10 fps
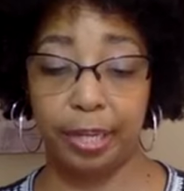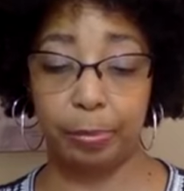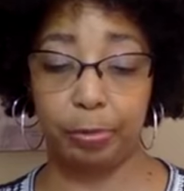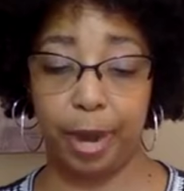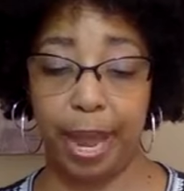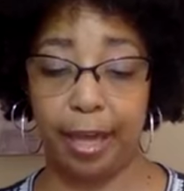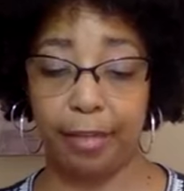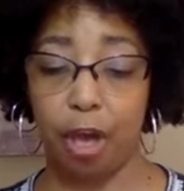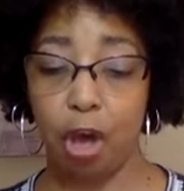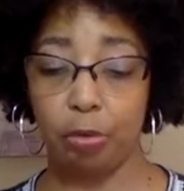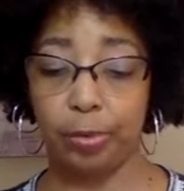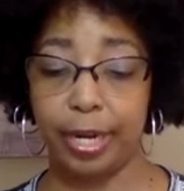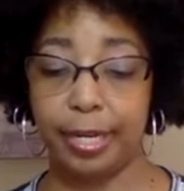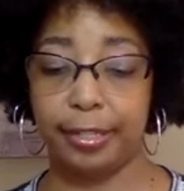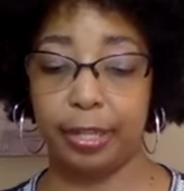up wrath
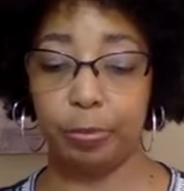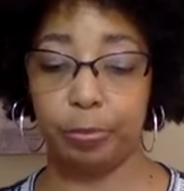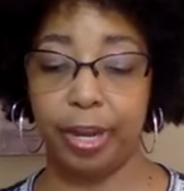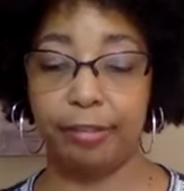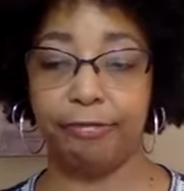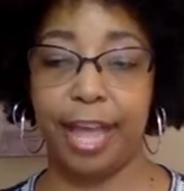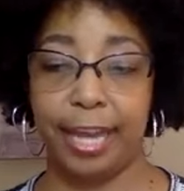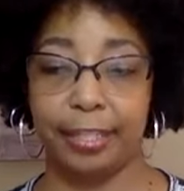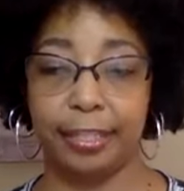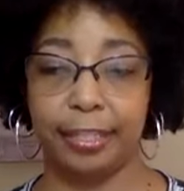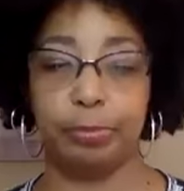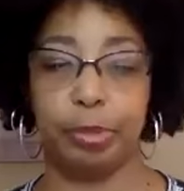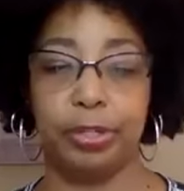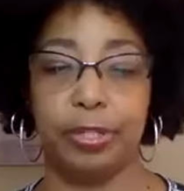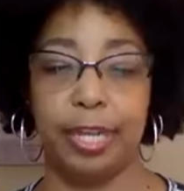already some red flashes
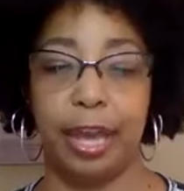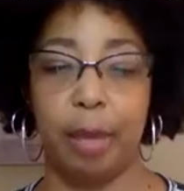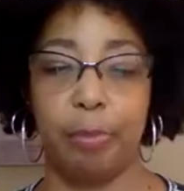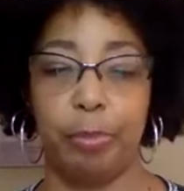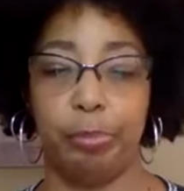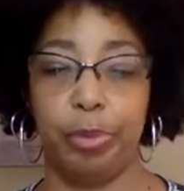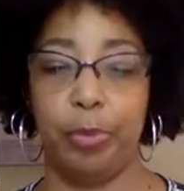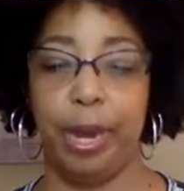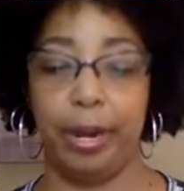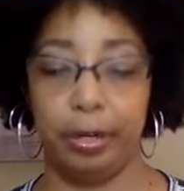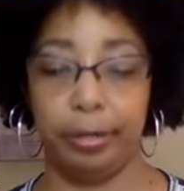bursting up, beware.